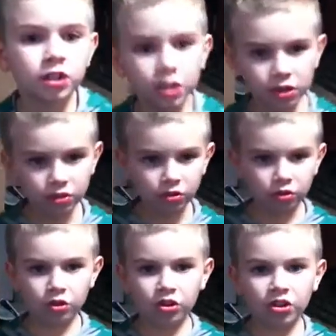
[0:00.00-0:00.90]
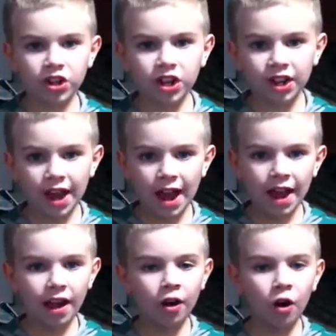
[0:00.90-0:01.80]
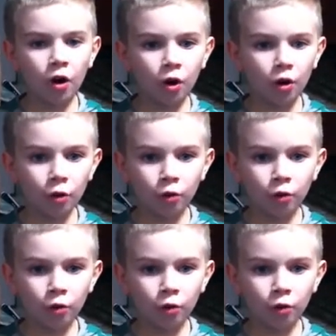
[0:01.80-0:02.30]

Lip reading: is learning at home.